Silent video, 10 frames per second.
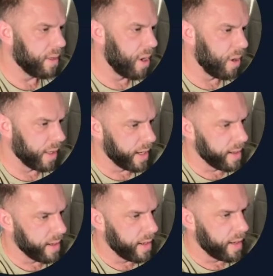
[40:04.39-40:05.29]

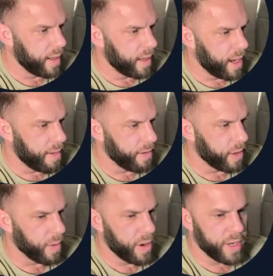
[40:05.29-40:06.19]
colon
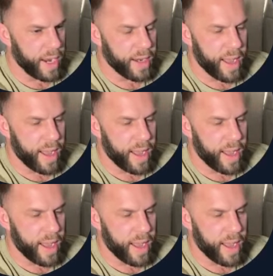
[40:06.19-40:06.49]
hover rotate.